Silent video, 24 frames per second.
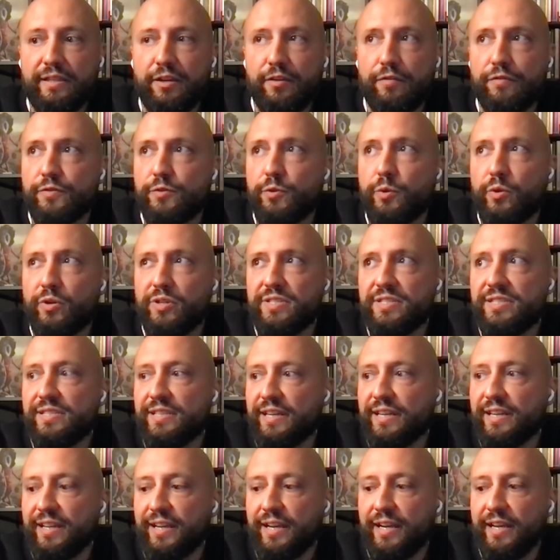Of course,
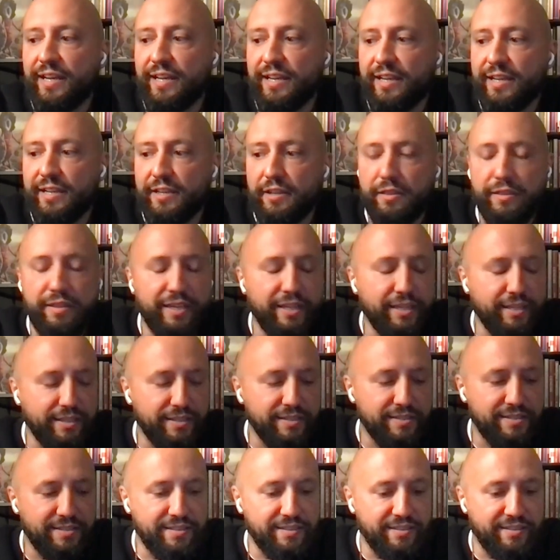I think
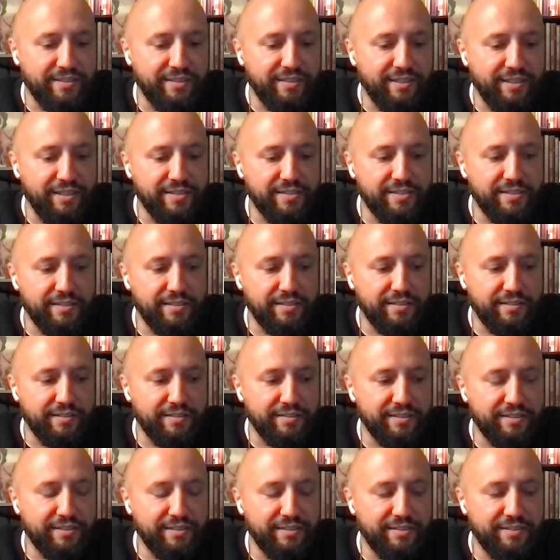it's
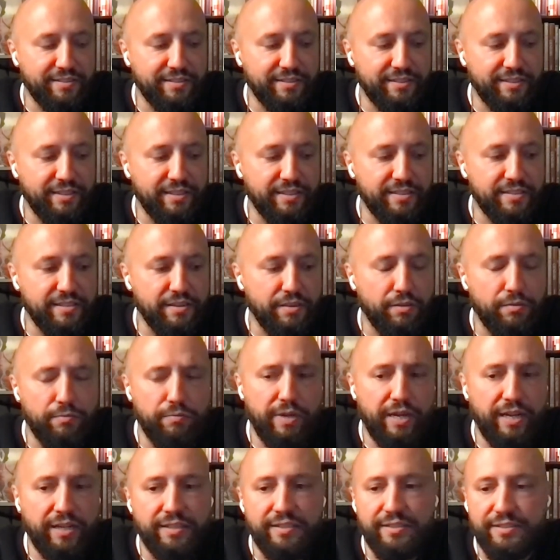a
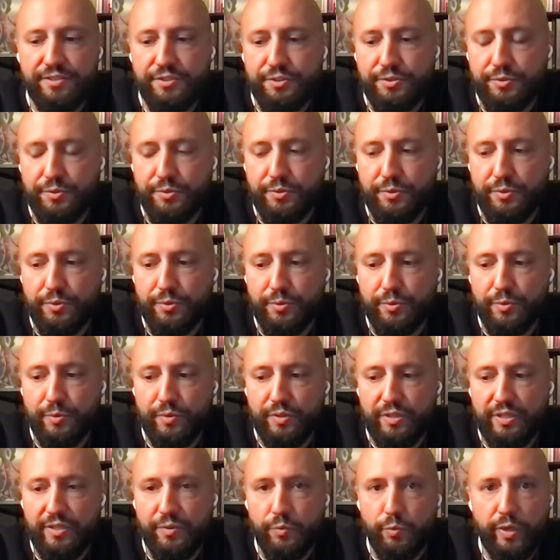threat
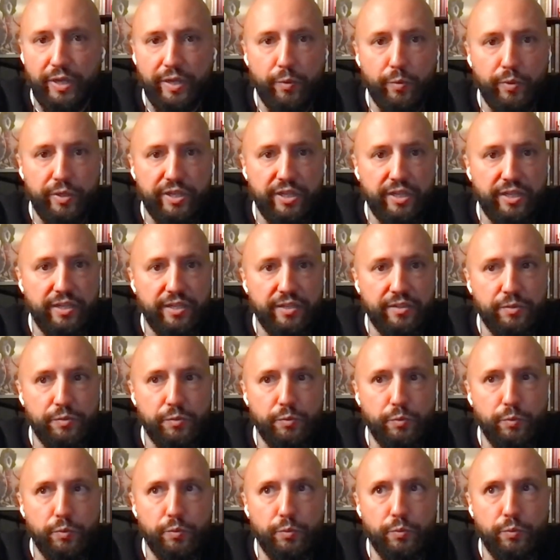to the way we're
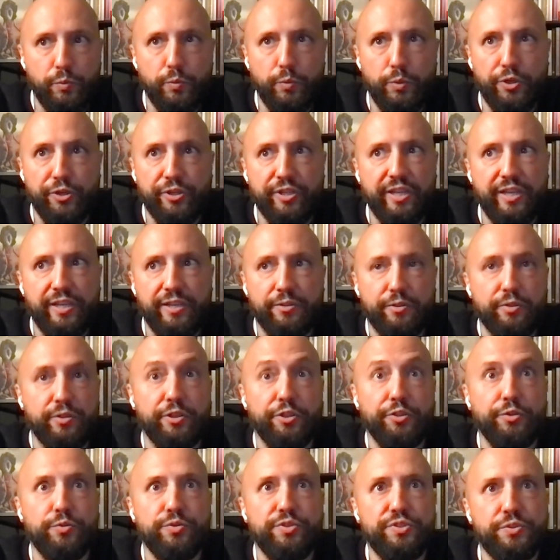working or
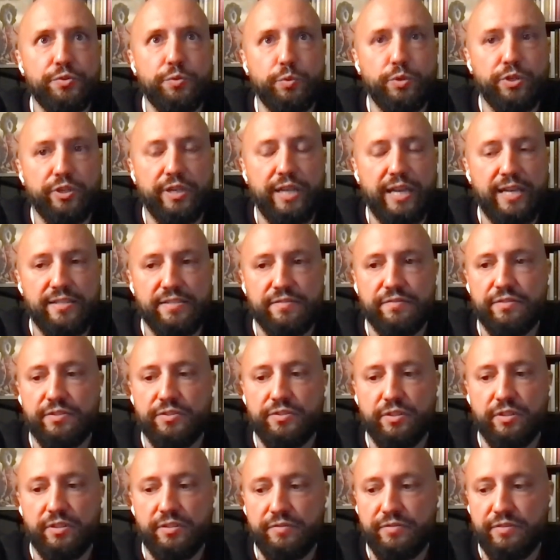used to work as a
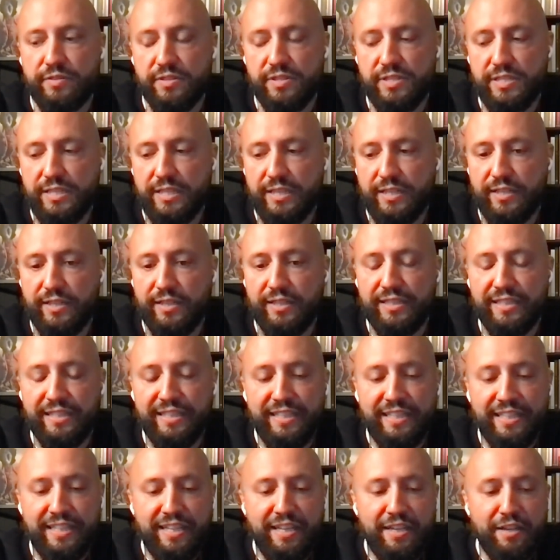photographers. And
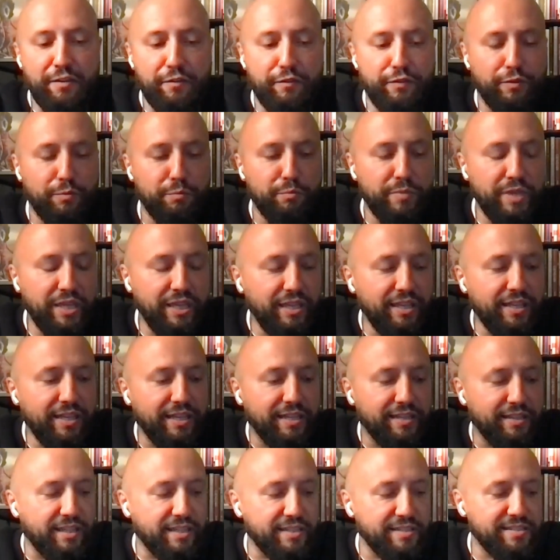for me,
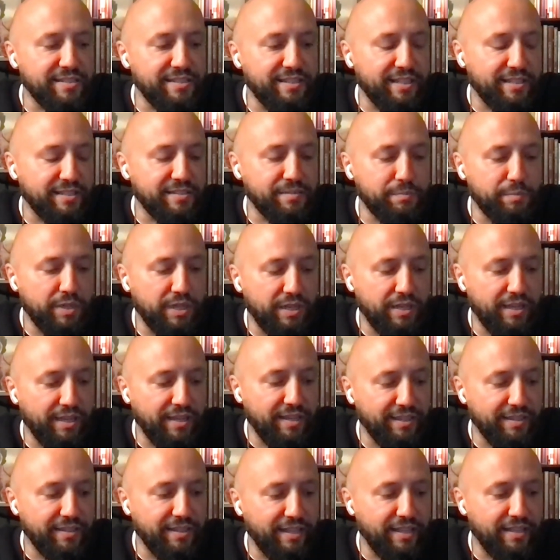and that's
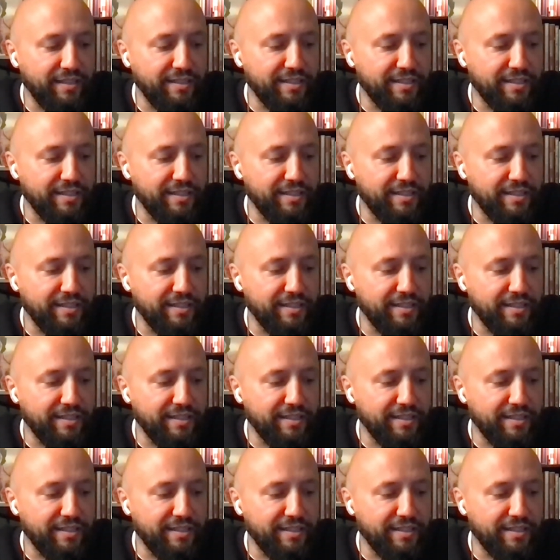my